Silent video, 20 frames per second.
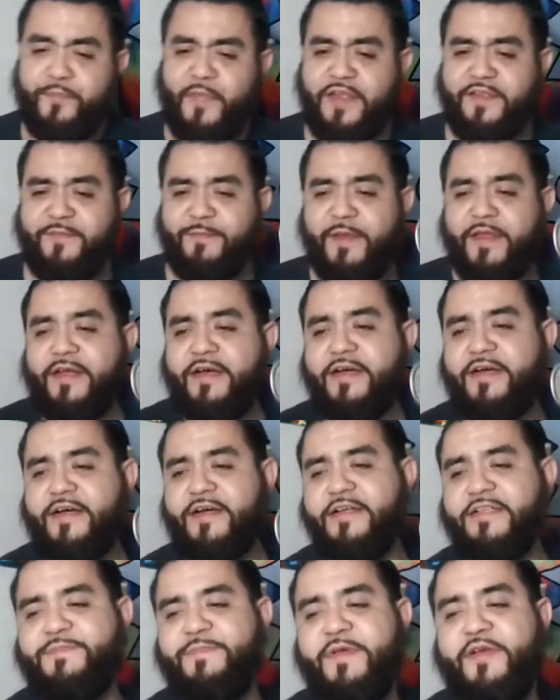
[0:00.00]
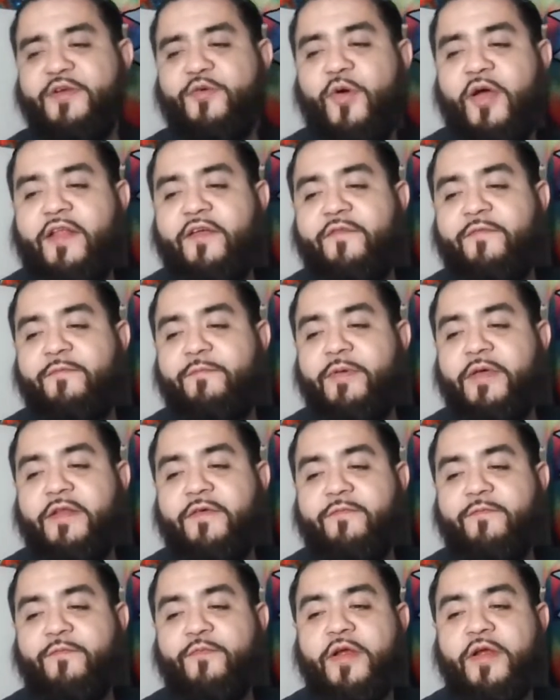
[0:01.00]
it's been quite a bit
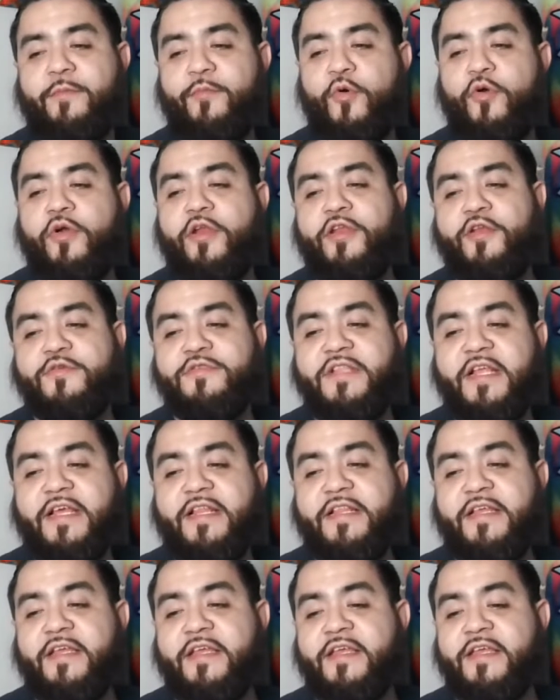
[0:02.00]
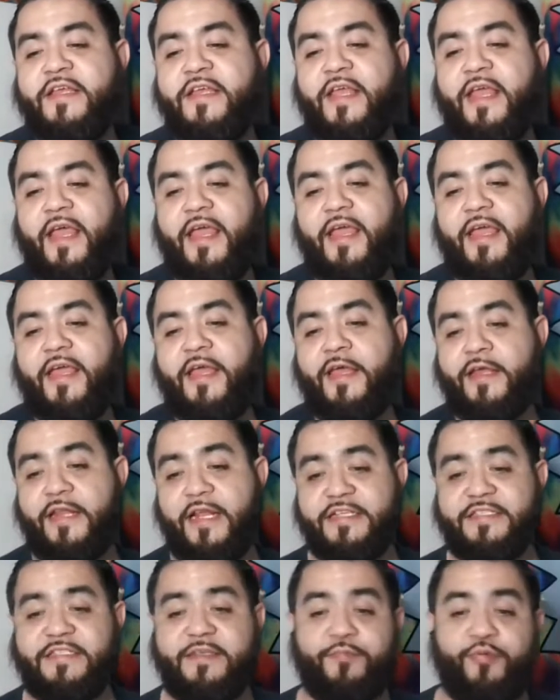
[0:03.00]
of Rick and Morty news lately. And
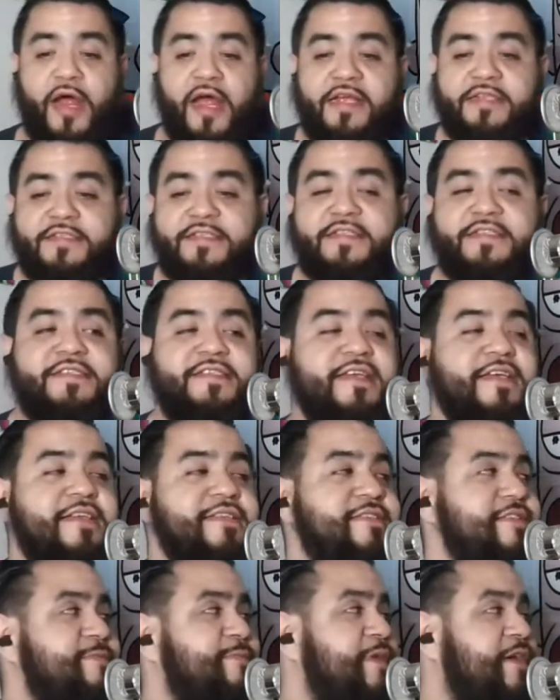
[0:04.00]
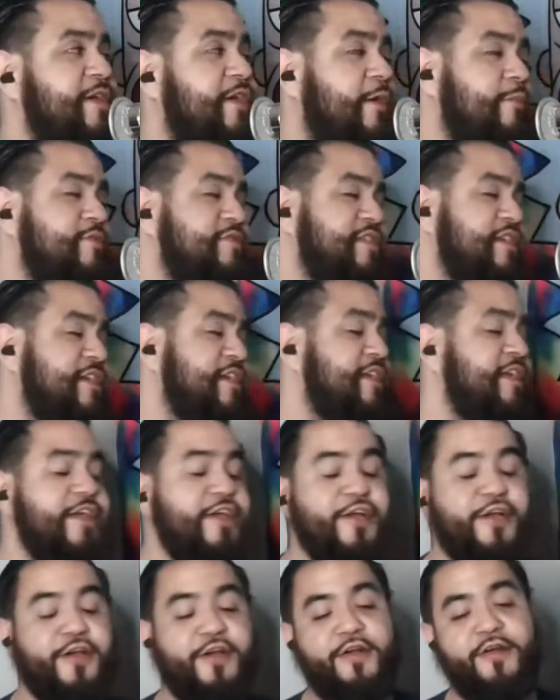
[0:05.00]
that's surprising since it's been almost a
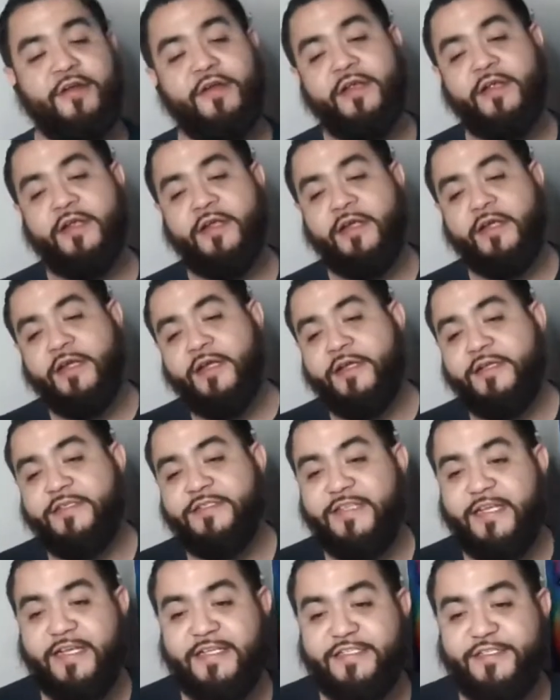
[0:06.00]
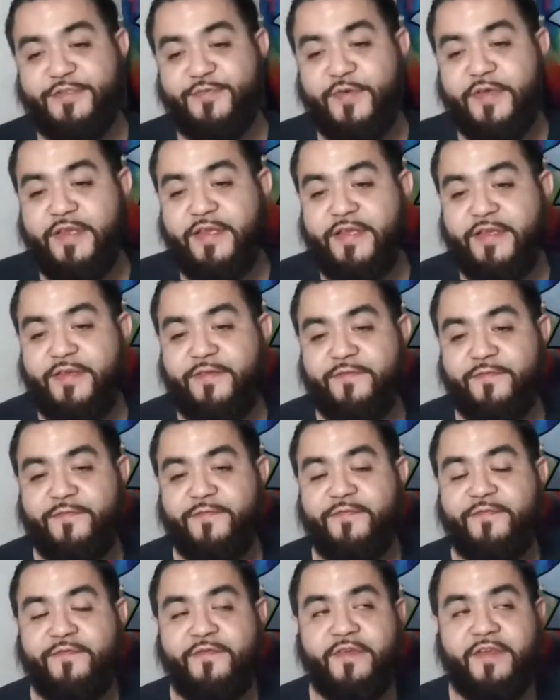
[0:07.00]
year since we've
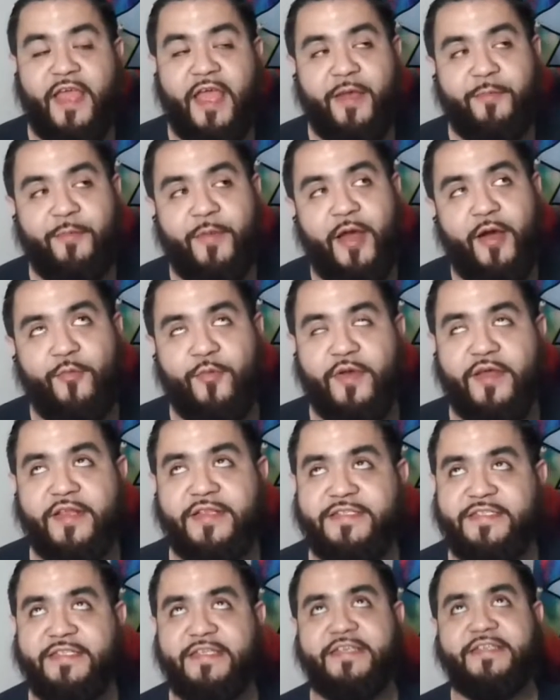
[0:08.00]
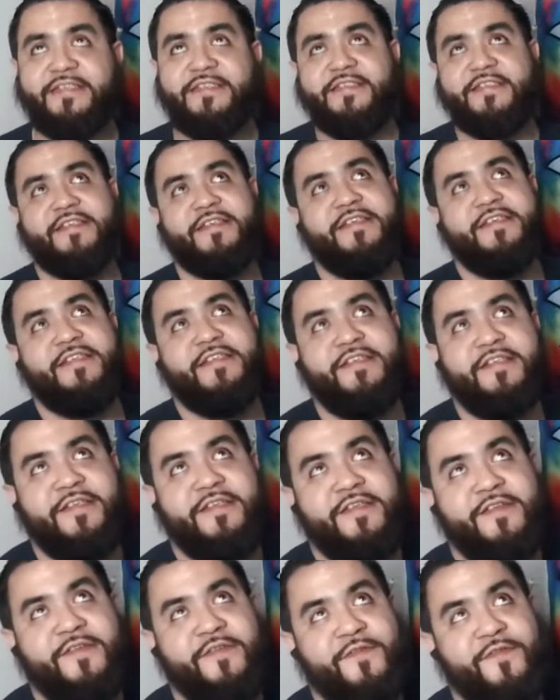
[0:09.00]
came out with season
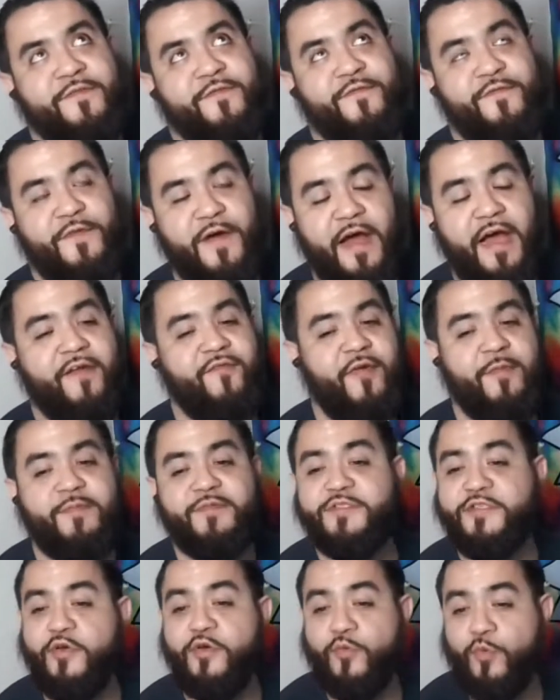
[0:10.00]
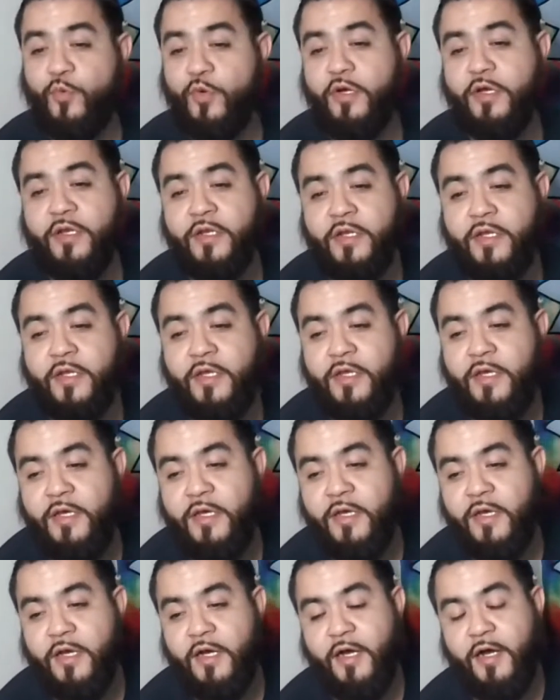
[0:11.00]
5, episode 1.
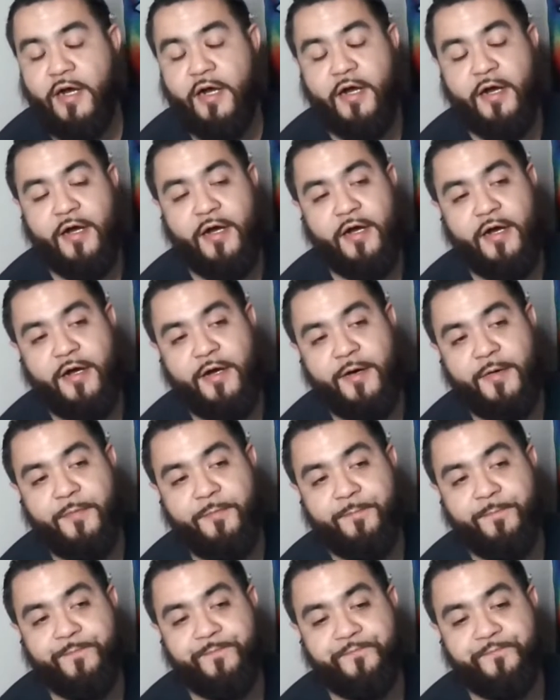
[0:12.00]
Um